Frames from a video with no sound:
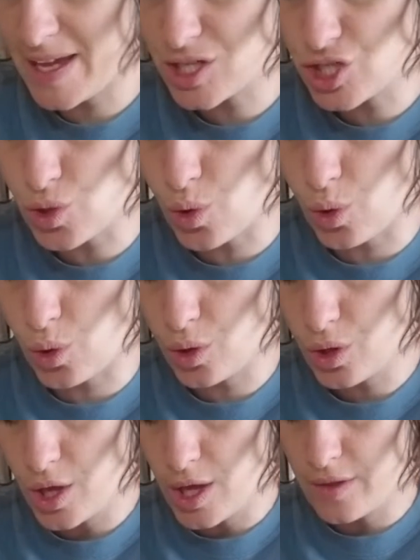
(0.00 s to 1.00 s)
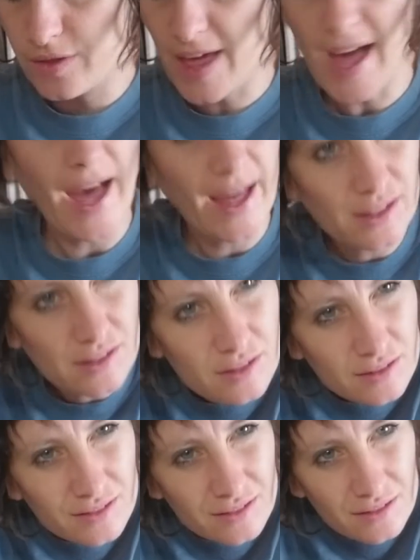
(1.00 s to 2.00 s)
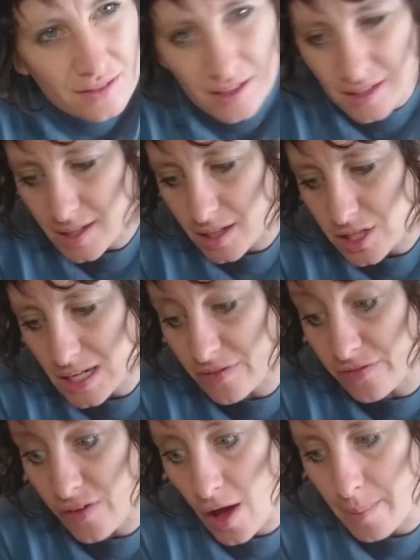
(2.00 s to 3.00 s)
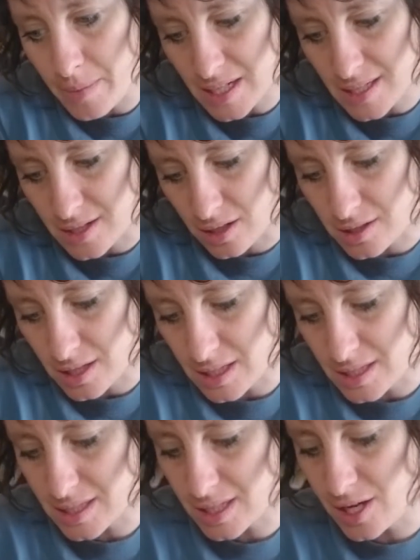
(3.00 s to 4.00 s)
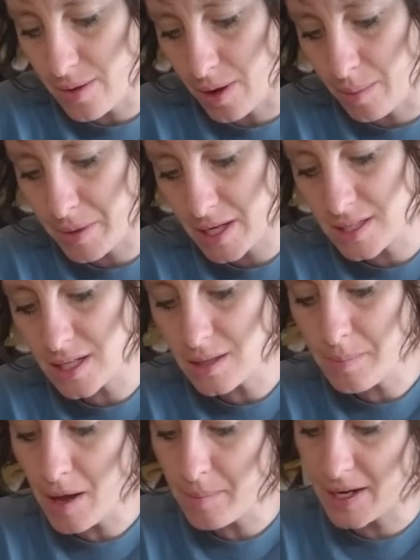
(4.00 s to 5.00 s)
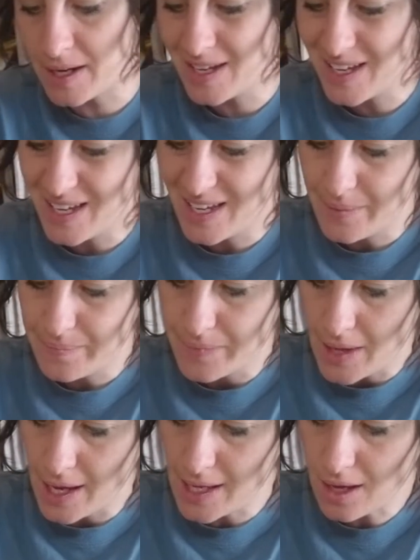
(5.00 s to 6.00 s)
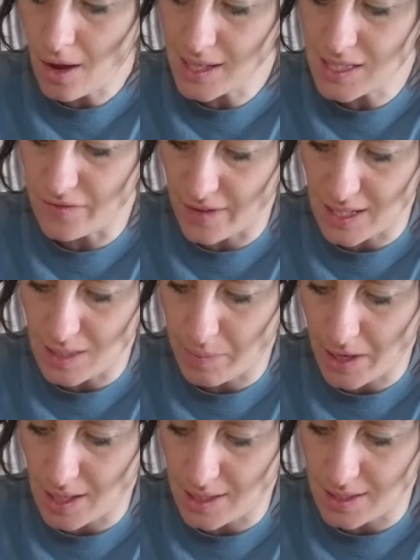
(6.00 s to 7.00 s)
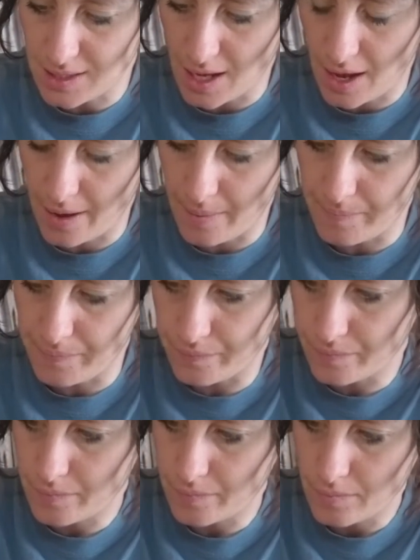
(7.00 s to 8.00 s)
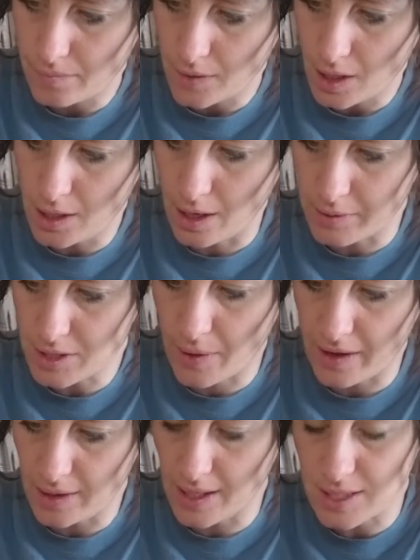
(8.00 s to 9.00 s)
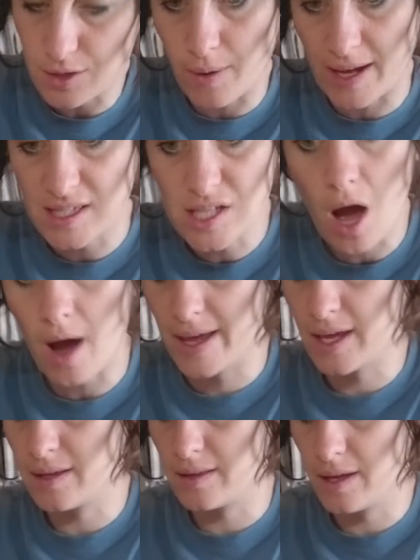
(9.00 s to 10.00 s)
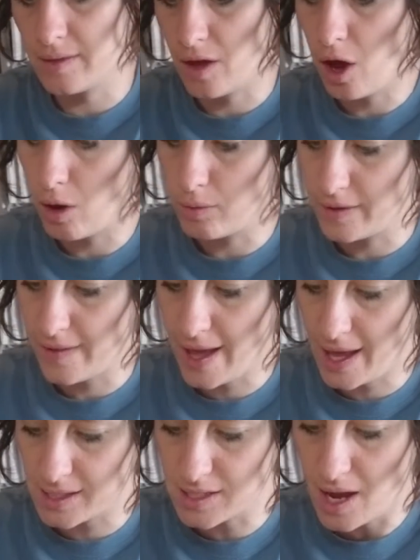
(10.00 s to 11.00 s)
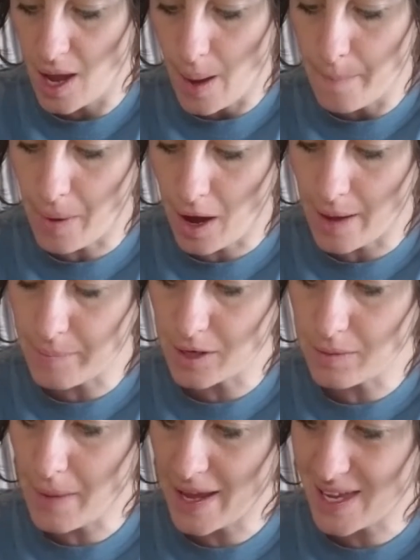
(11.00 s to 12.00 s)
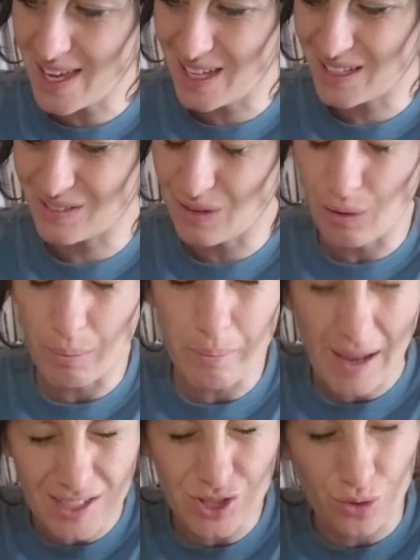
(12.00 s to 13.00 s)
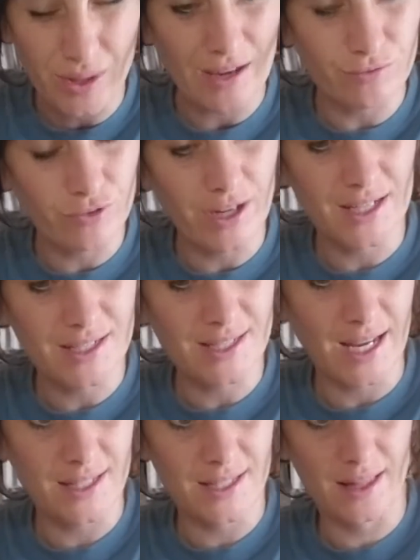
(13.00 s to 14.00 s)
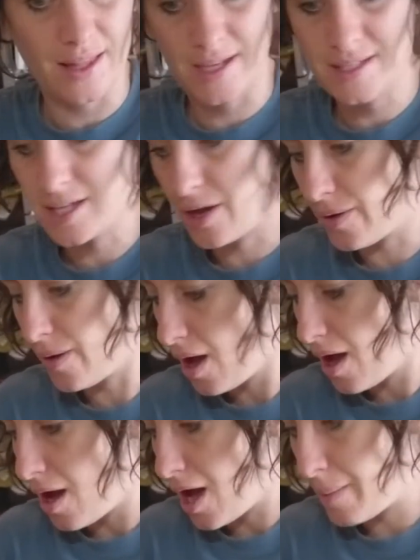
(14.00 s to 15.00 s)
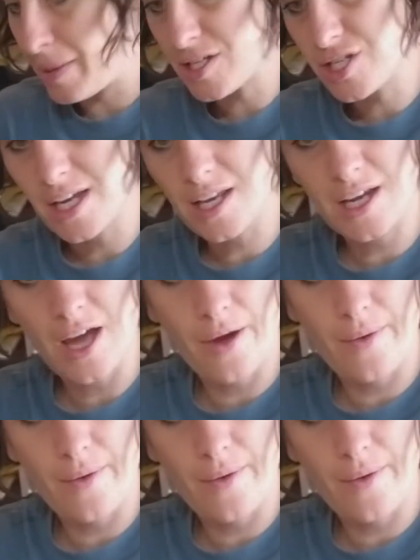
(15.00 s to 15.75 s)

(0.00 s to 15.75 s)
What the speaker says: sure the head is actually firmly stuck to this skewer, because at the moment it kind of is, because you know, it's quite tight in the hole in the head, but I'm going to make sure that it really stays in there. So I'm actually going to go